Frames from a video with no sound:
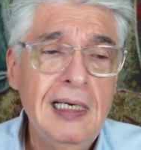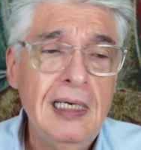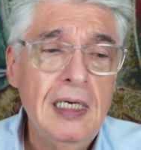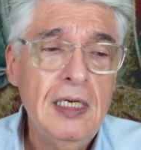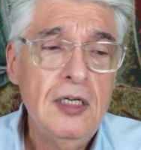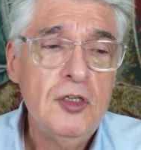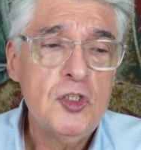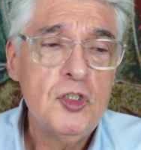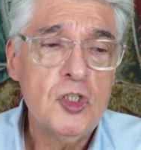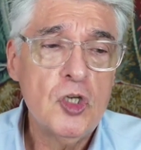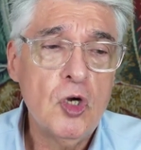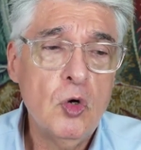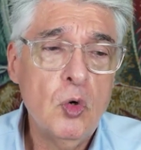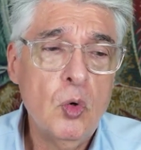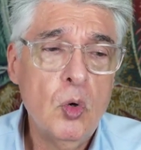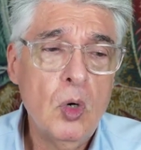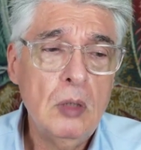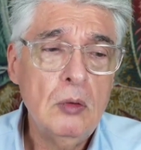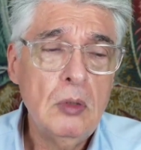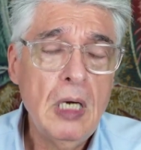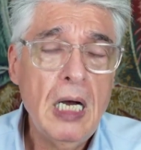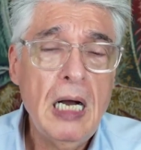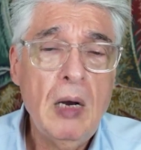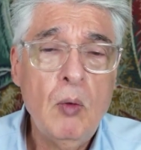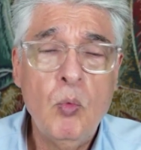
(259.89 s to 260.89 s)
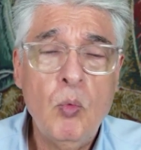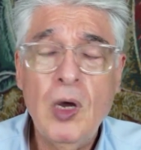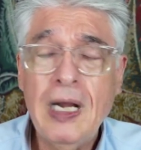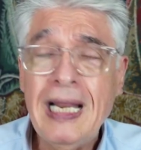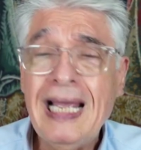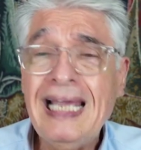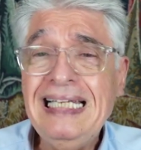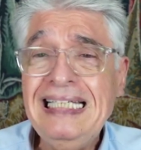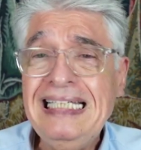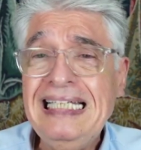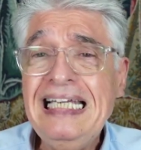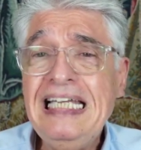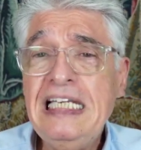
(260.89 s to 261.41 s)
So what I
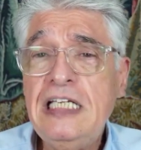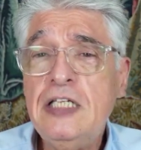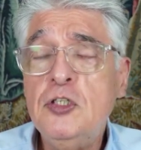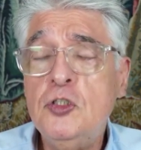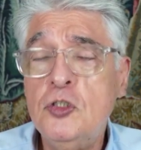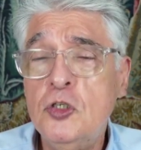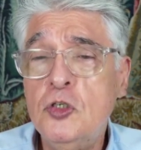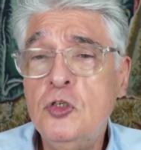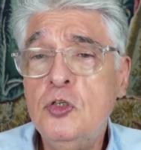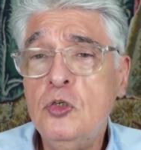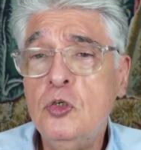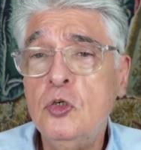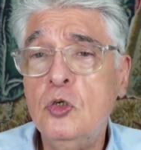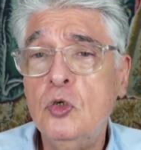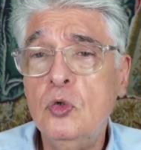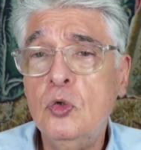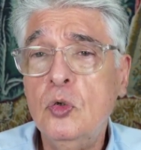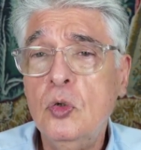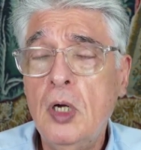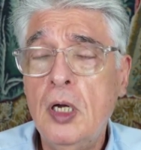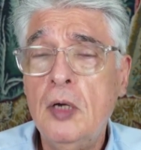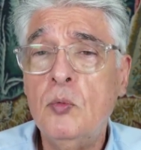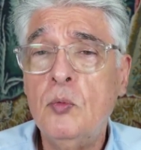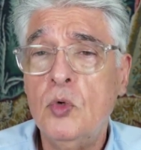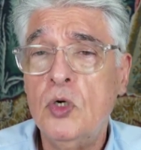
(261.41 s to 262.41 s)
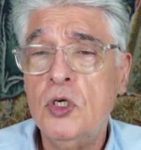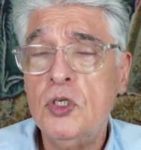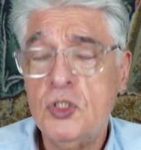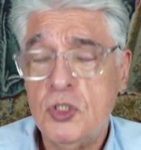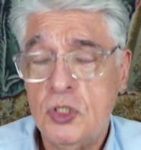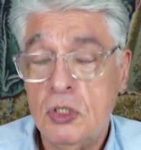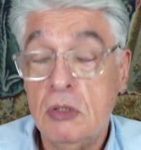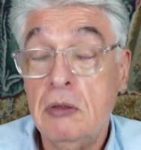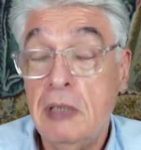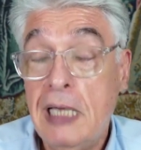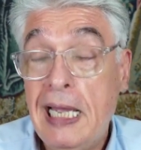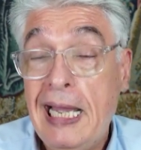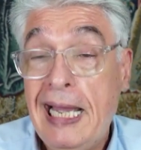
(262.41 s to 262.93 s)
needed to do was
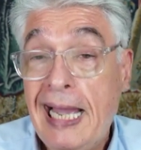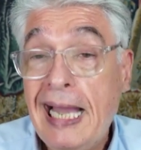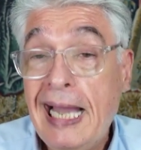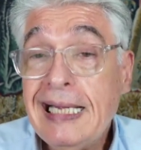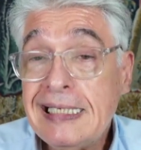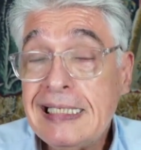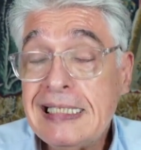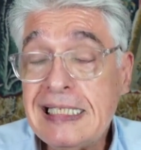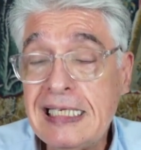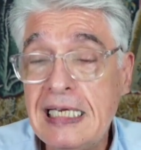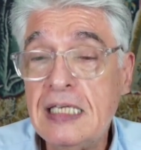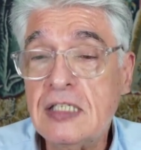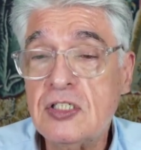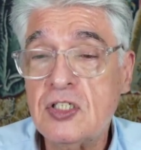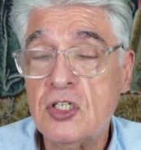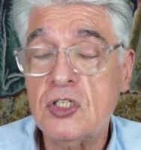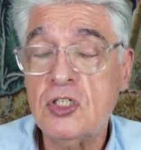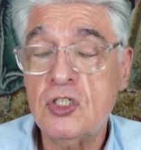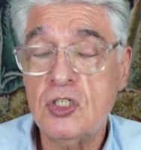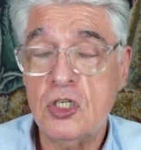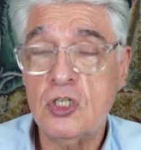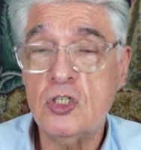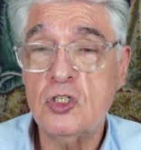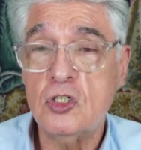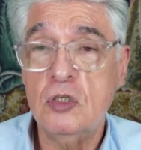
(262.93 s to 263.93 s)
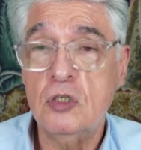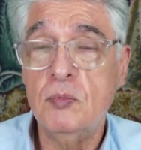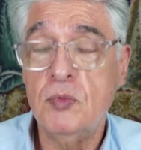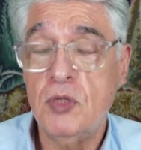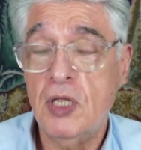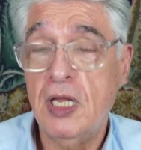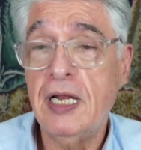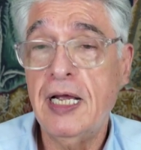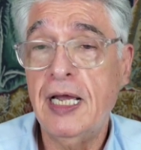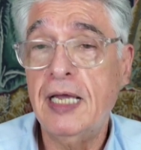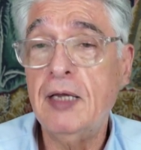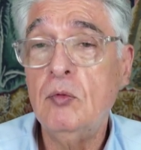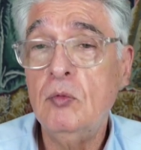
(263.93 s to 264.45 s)
access a system that
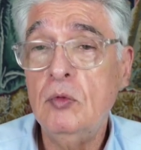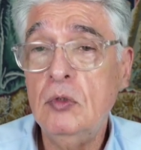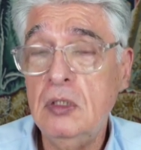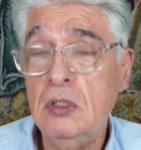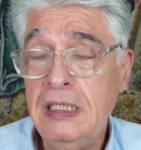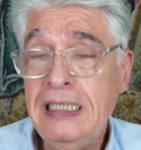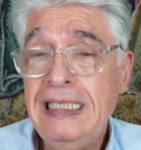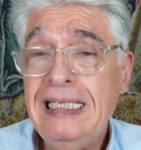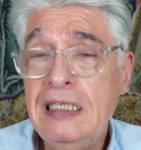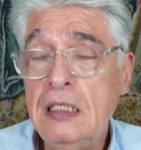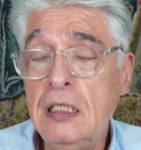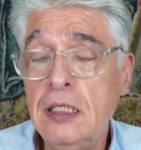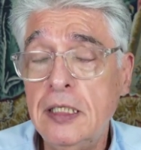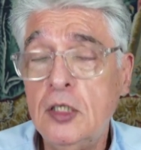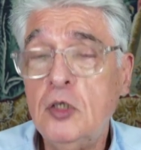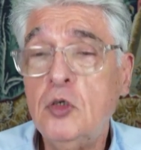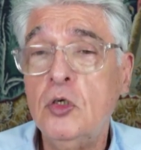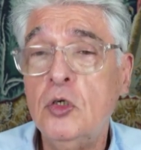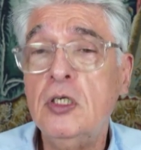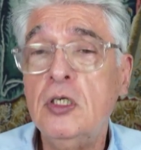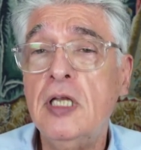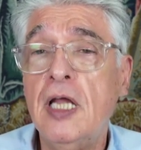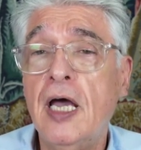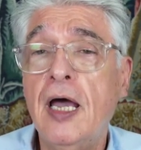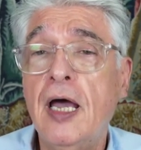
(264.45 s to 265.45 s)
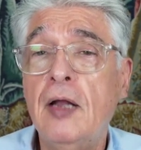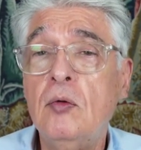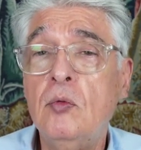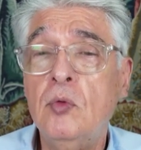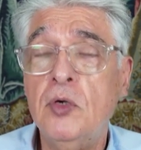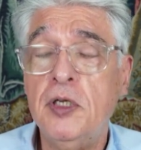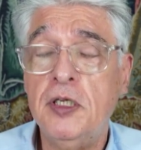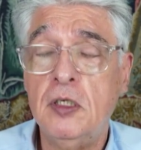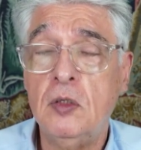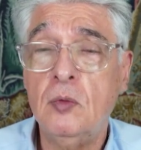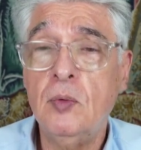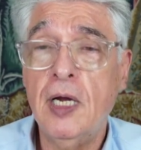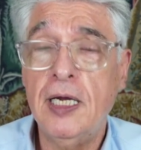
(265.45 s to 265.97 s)
I legally could not read
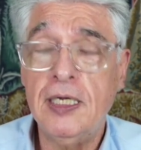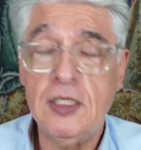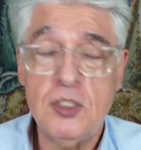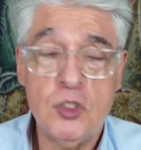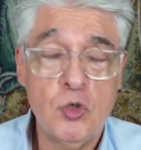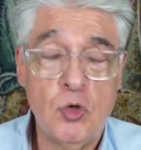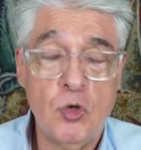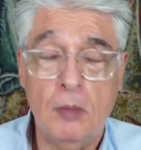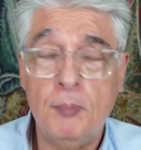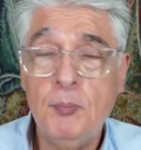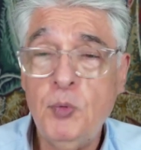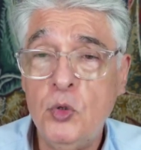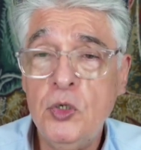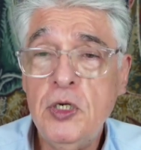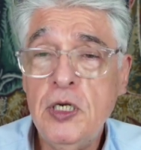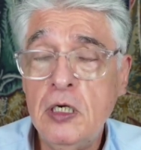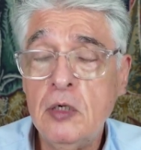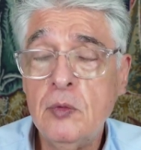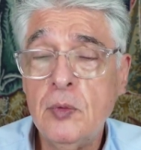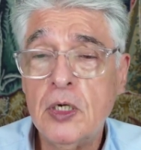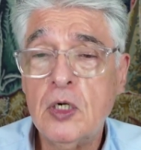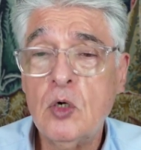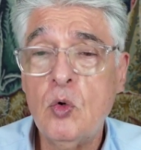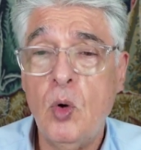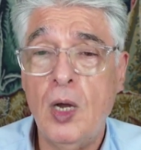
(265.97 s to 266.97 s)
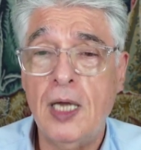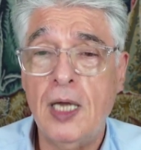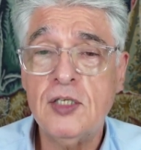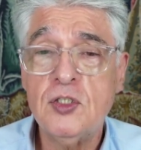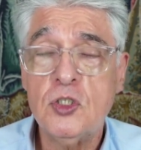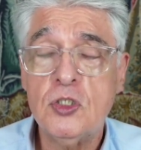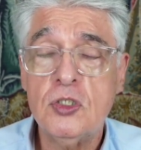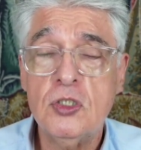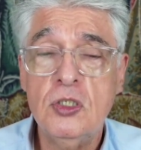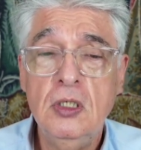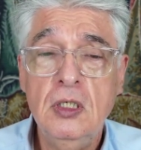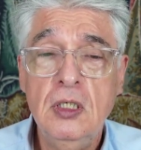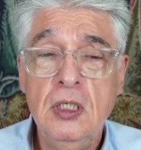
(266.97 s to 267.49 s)
or write. So I put in a
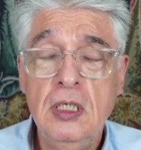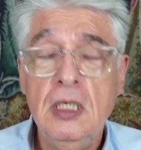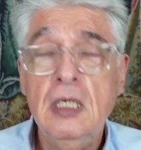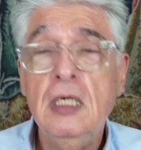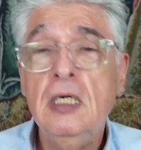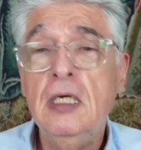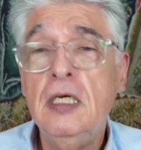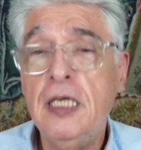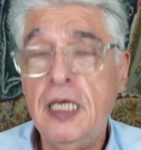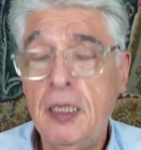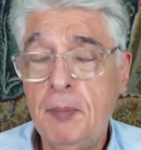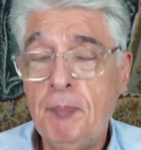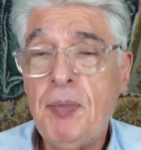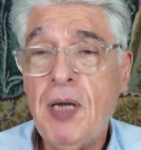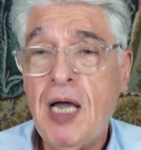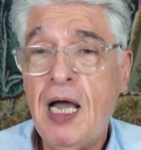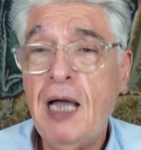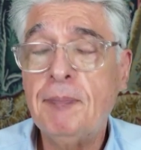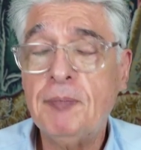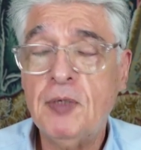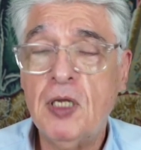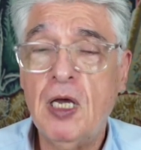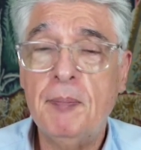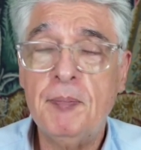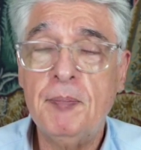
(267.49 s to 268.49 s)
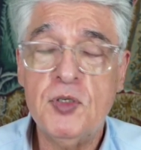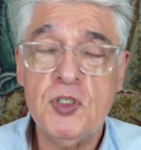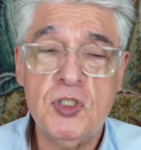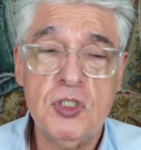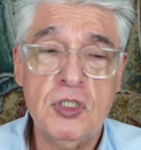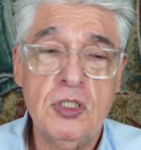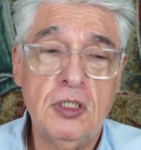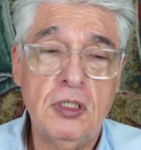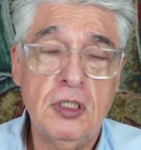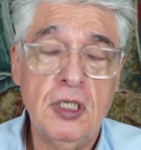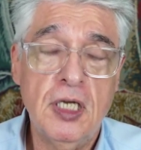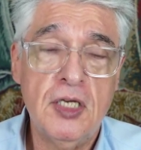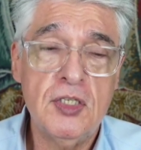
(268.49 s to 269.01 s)
request. It popped up as
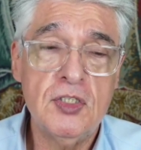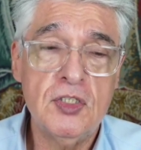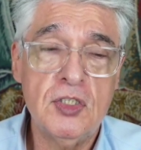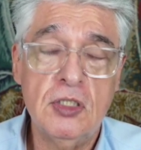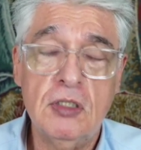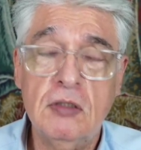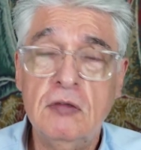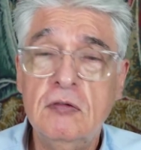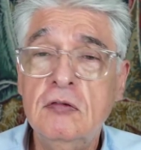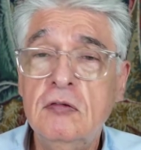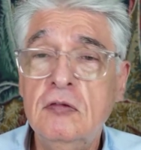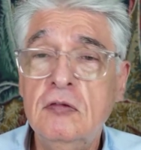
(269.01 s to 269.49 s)
a